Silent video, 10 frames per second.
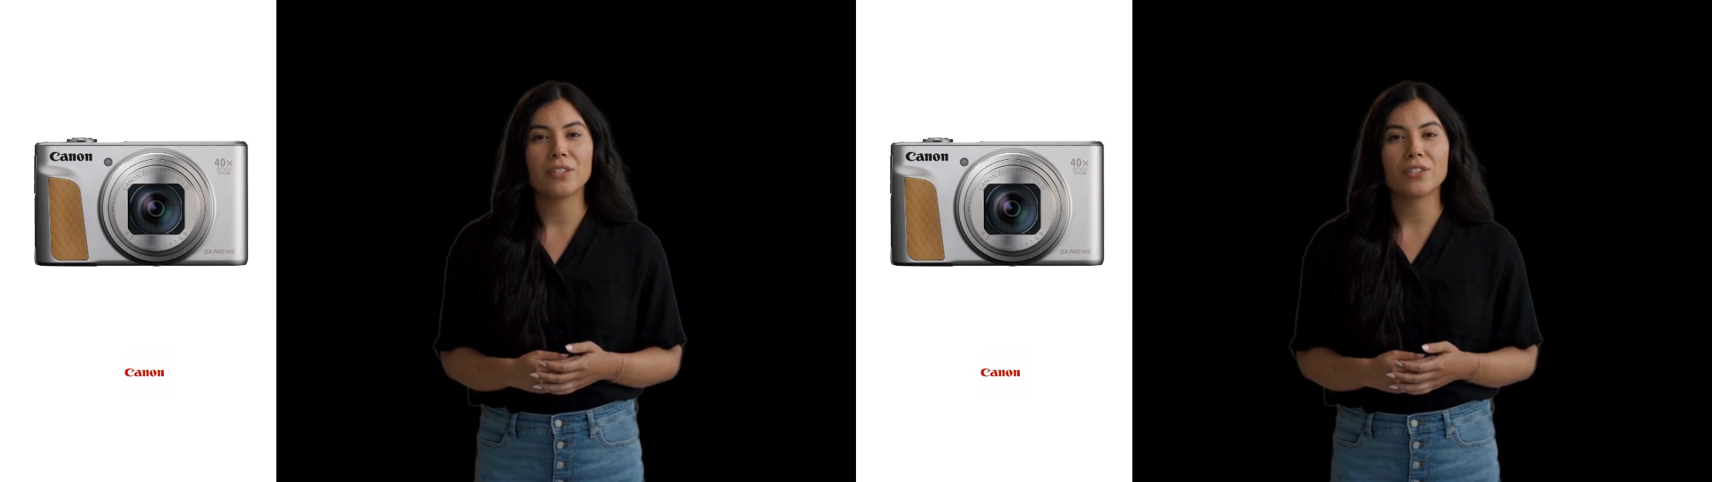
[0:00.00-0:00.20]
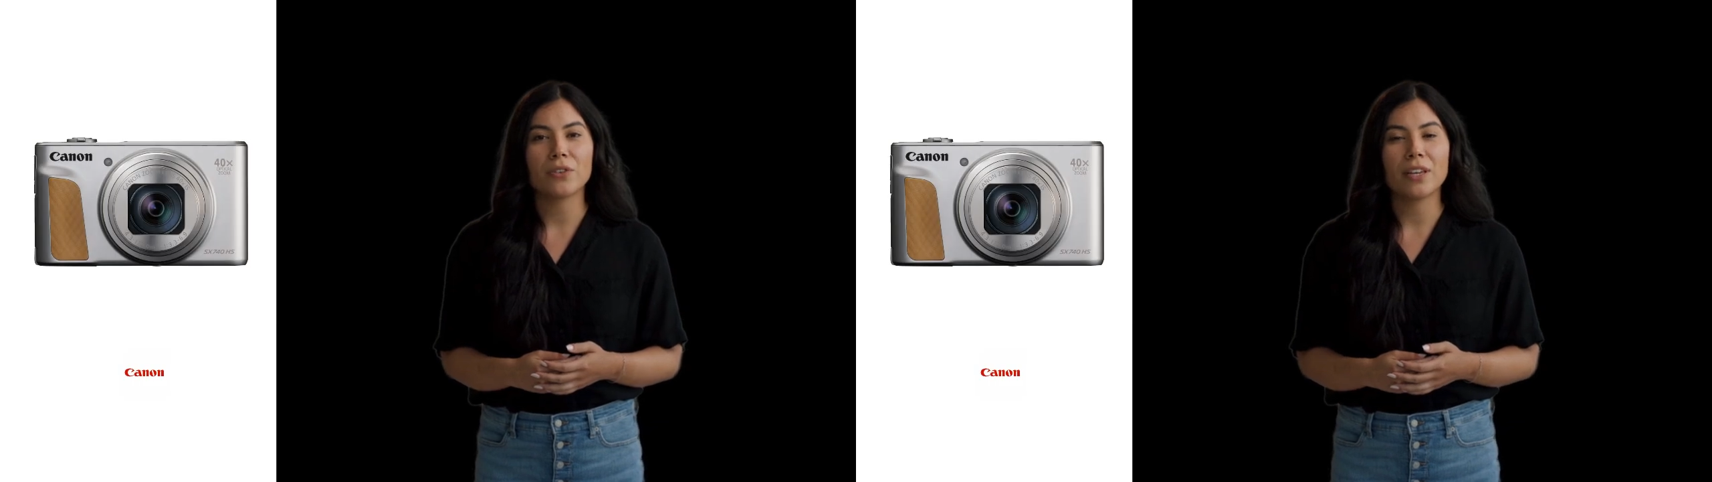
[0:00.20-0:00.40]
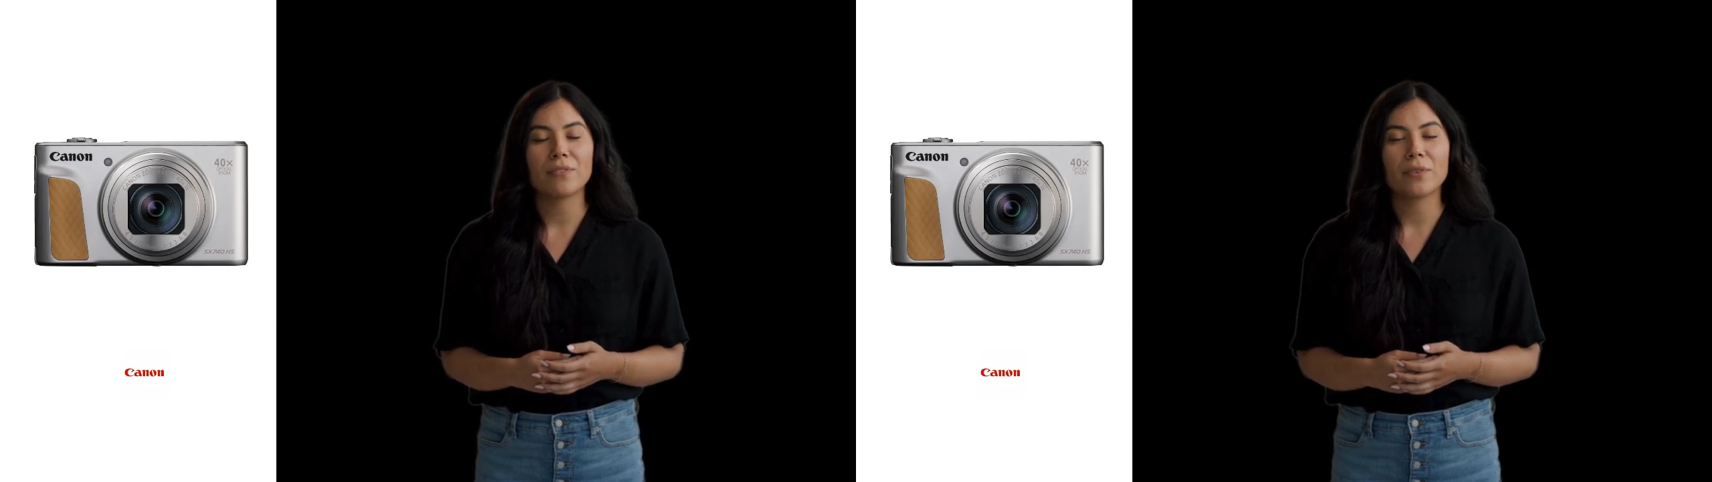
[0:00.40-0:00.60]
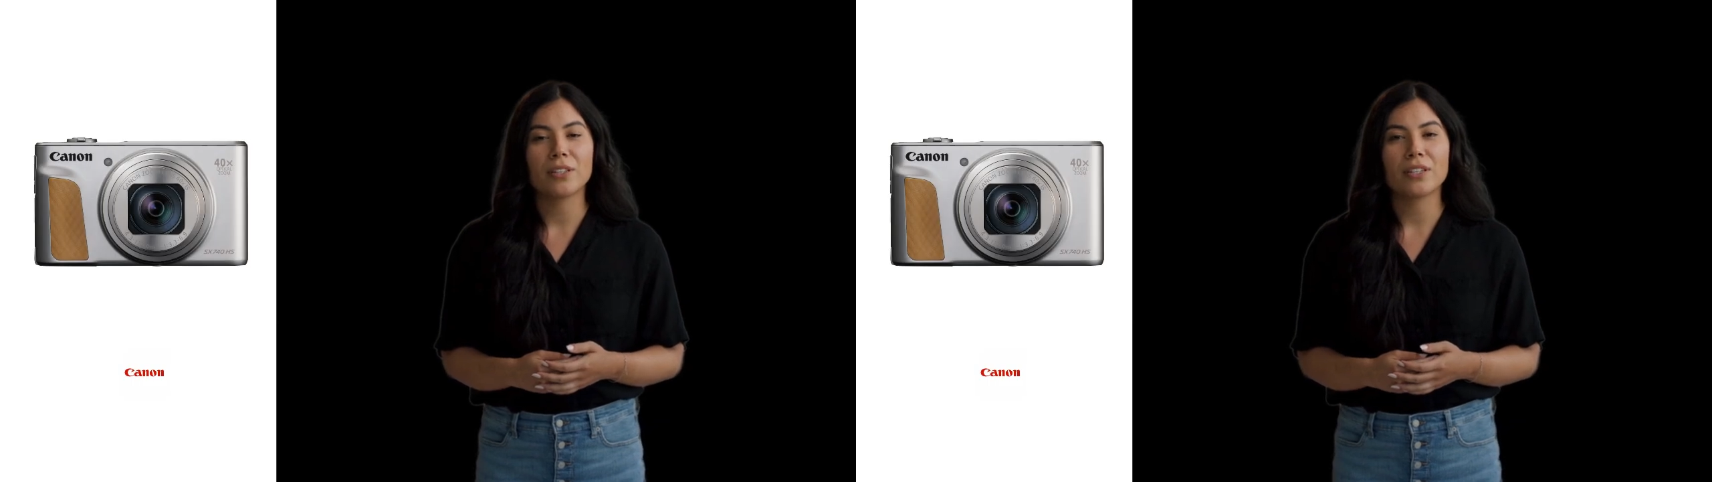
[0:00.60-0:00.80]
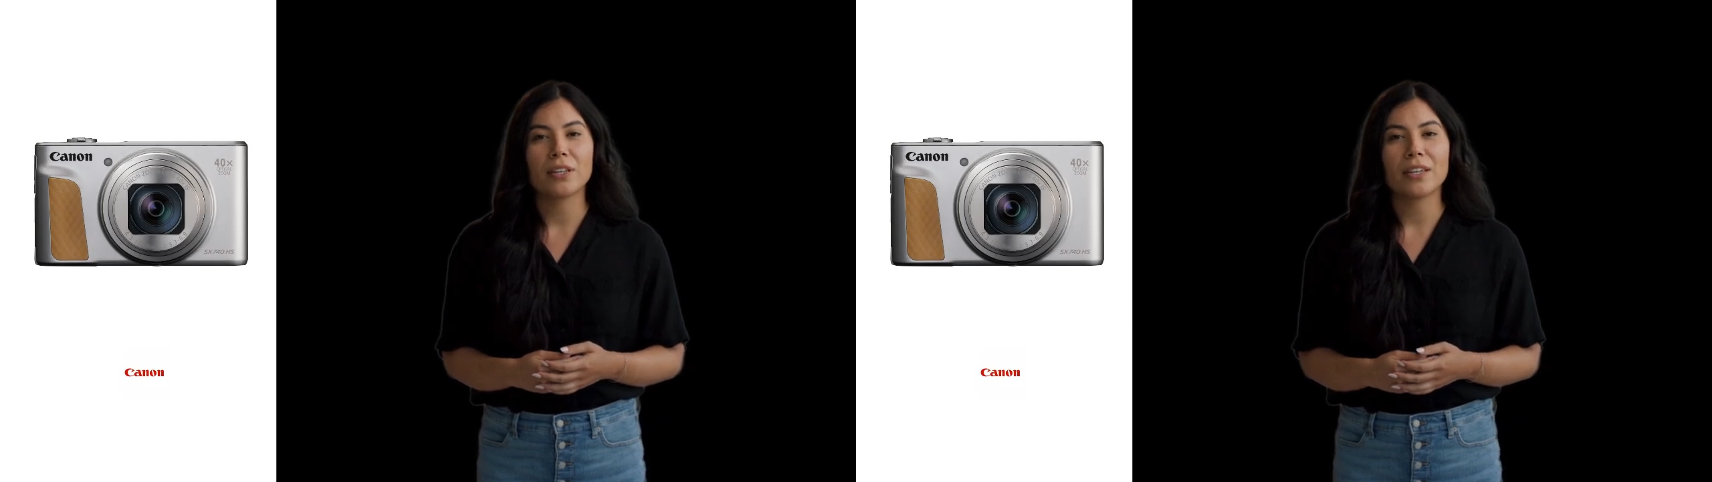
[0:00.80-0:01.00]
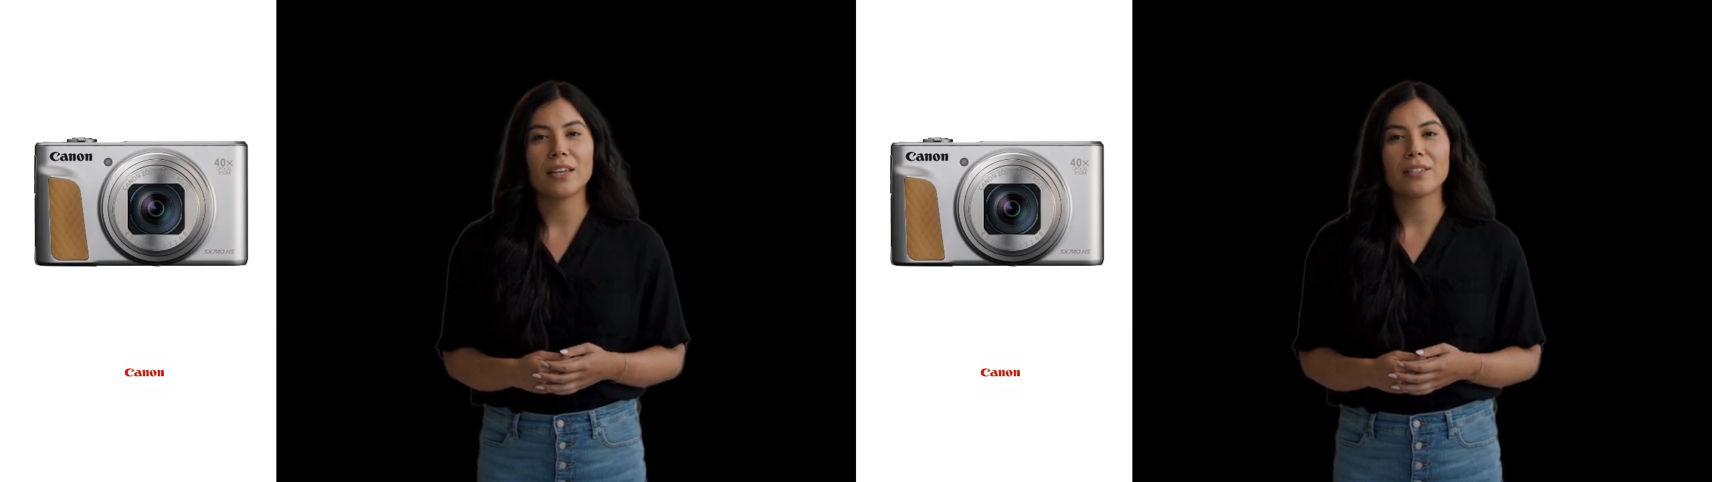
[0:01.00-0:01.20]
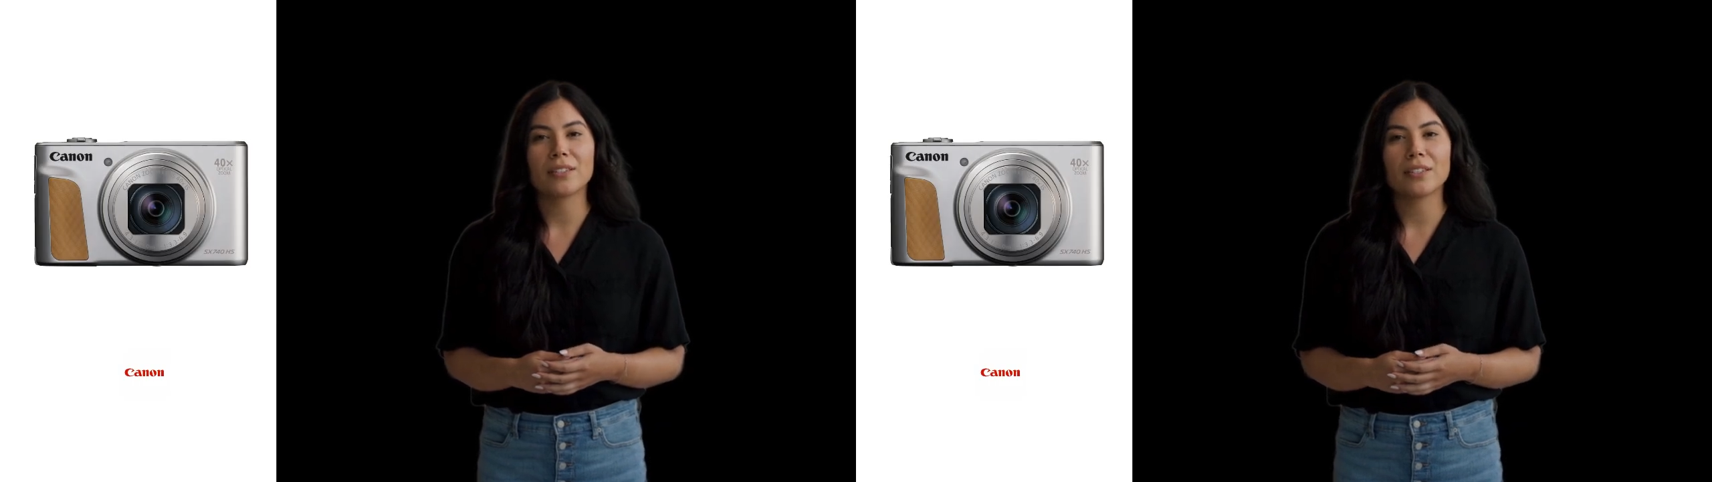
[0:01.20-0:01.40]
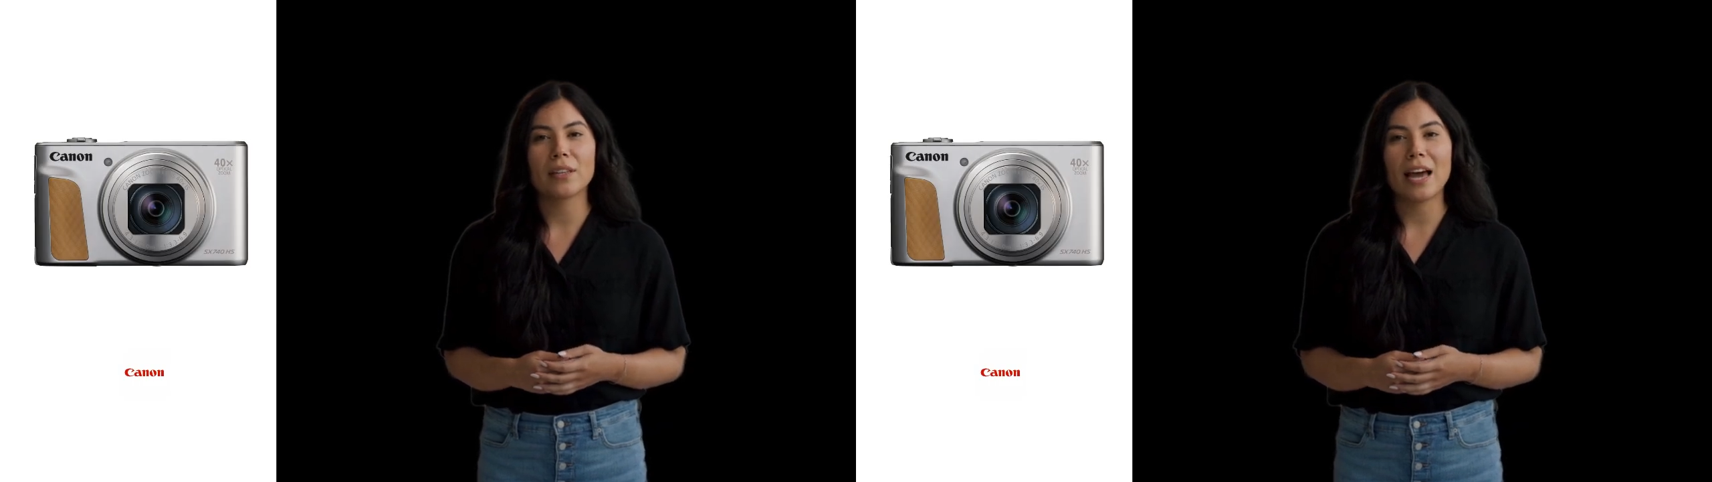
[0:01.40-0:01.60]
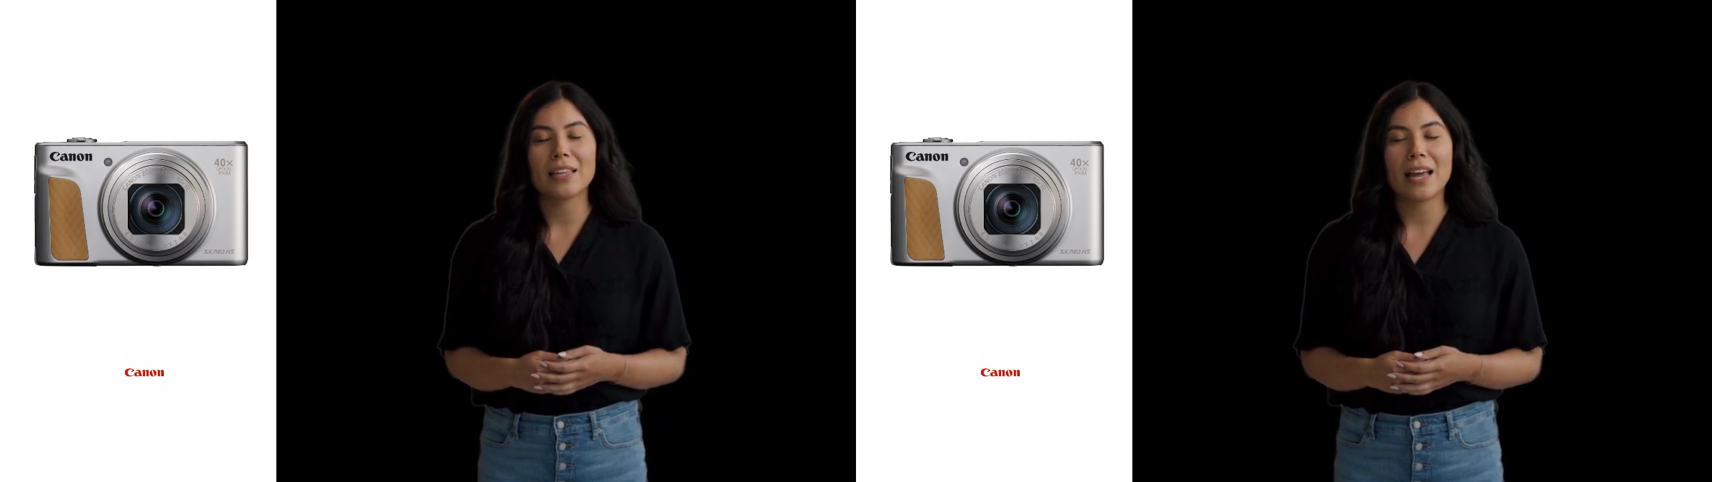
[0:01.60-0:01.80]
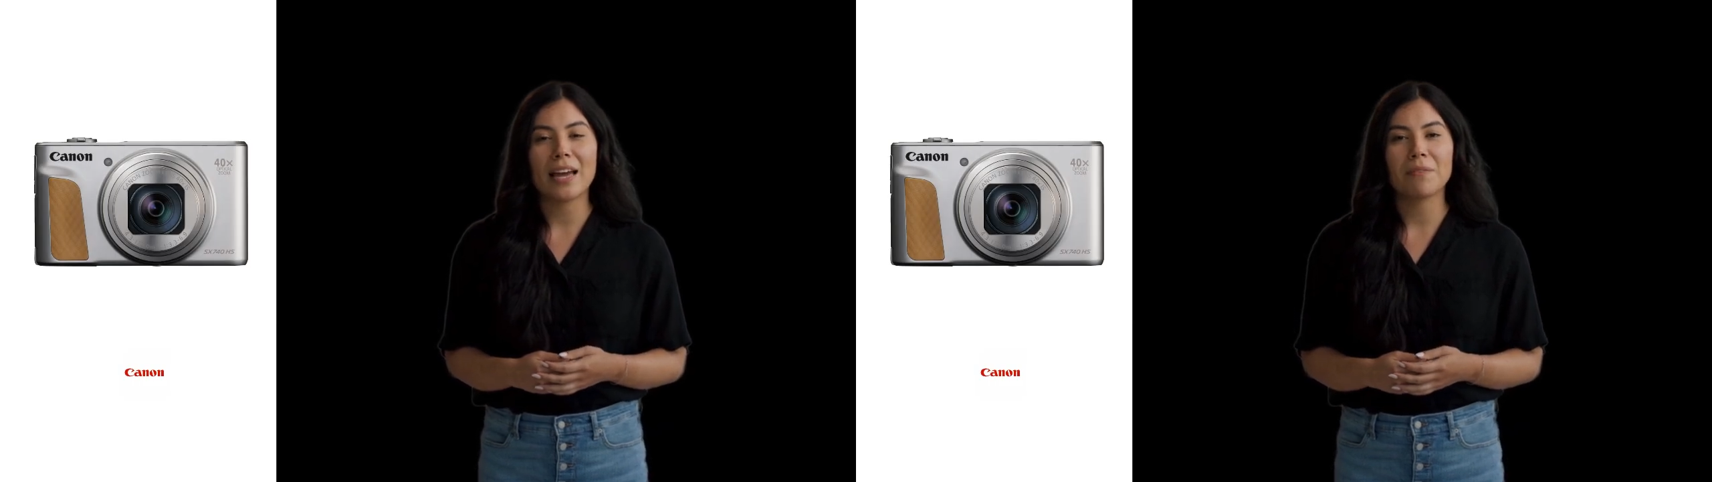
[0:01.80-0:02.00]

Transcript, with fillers: Image Transfer Utility to select